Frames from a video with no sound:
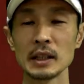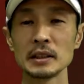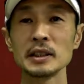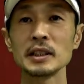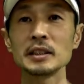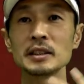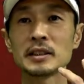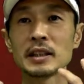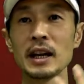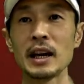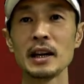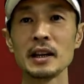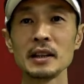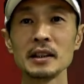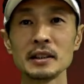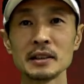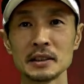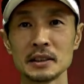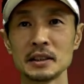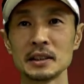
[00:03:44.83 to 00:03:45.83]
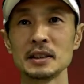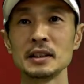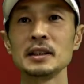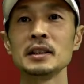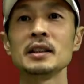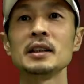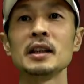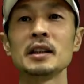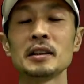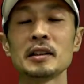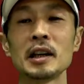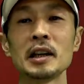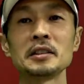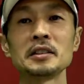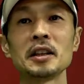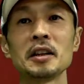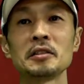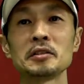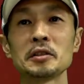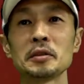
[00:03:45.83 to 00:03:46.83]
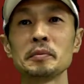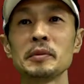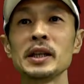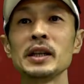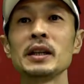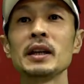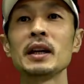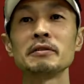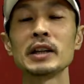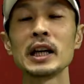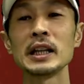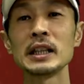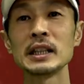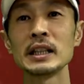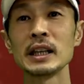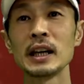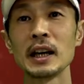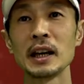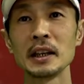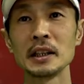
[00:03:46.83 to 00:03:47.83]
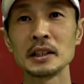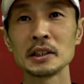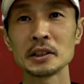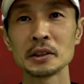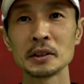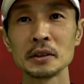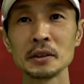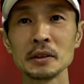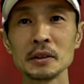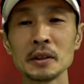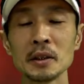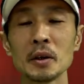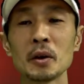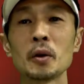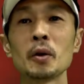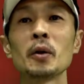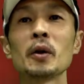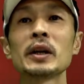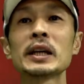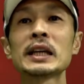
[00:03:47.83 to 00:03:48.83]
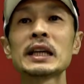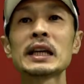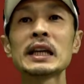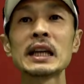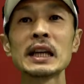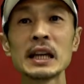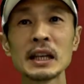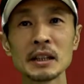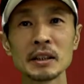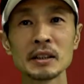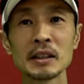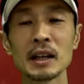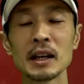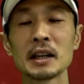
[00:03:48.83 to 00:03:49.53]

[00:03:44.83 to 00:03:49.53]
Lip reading: This energy turns out to be radiation or heat,